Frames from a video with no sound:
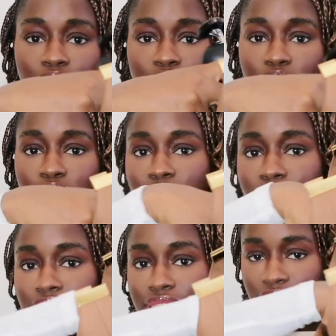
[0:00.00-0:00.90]
So
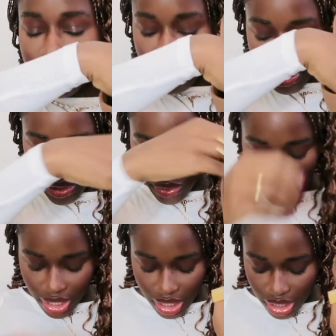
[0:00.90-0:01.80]
that can go
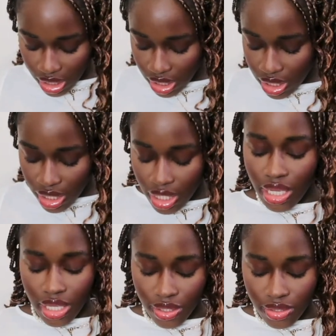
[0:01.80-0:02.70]
in.
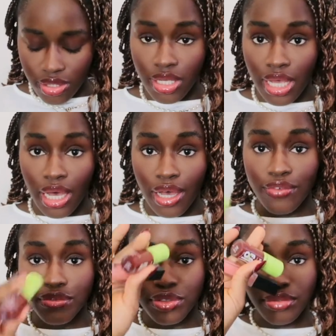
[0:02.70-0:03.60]
I also
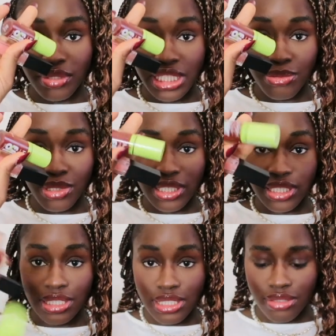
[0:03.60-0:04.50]
have two lip
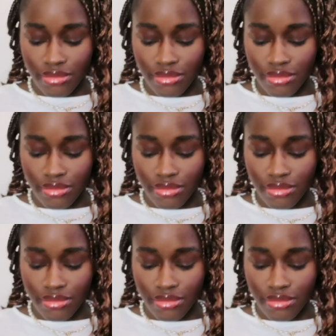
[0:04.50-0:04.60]
glosses.